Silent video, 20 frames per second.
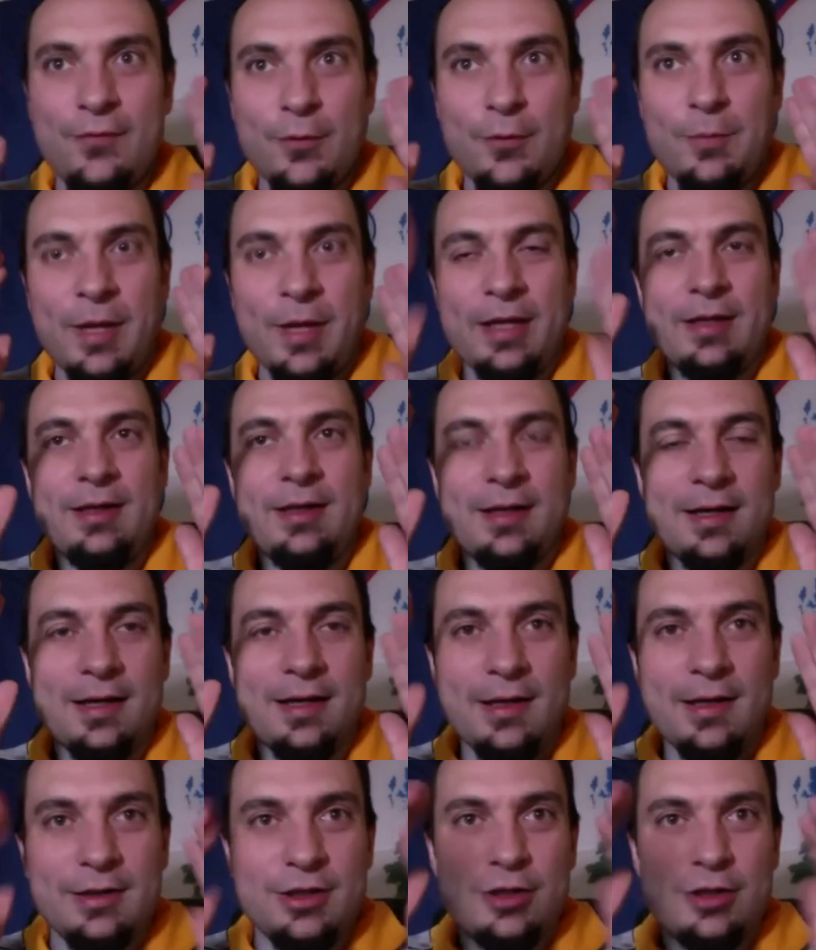many,
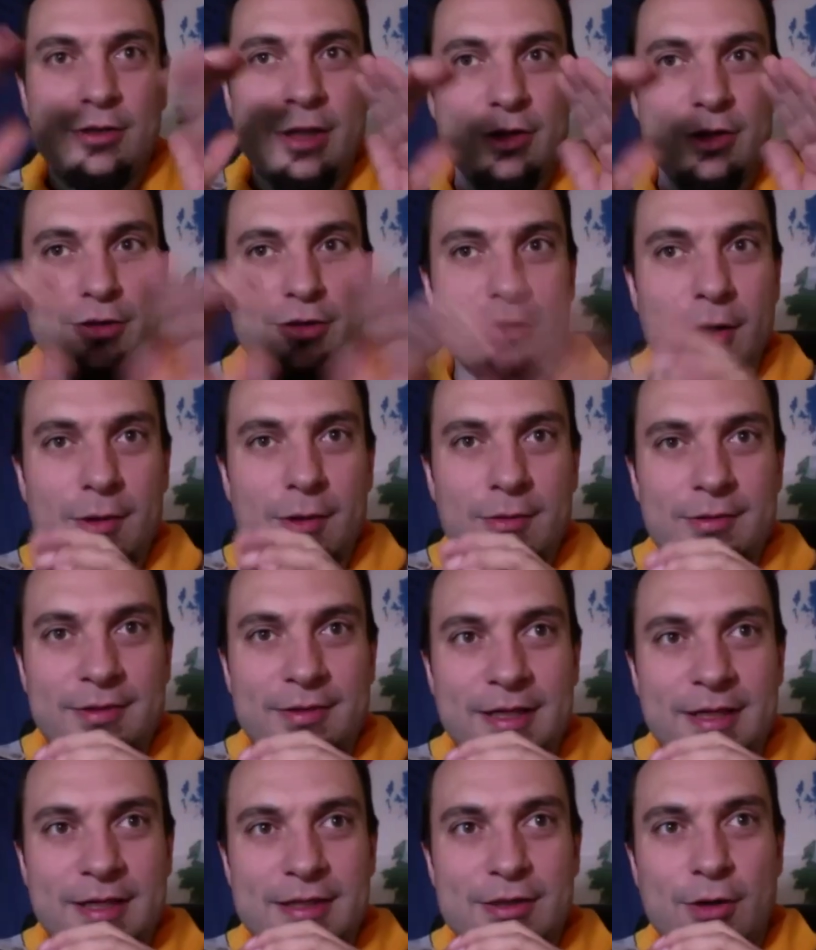just to let you know,
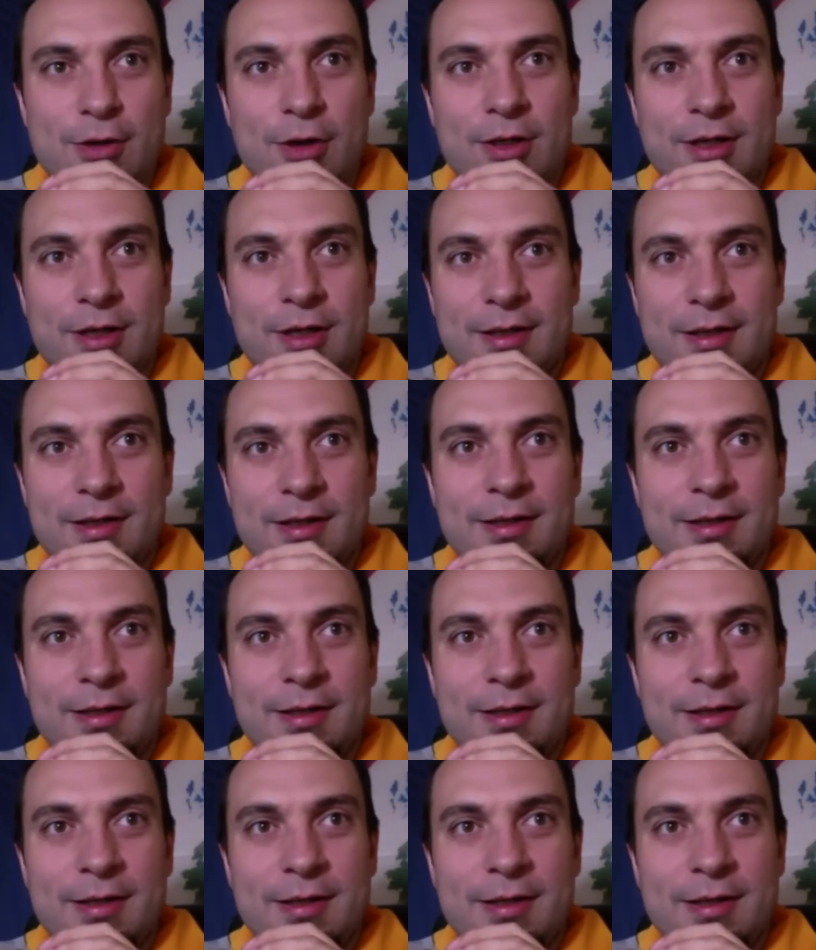this honor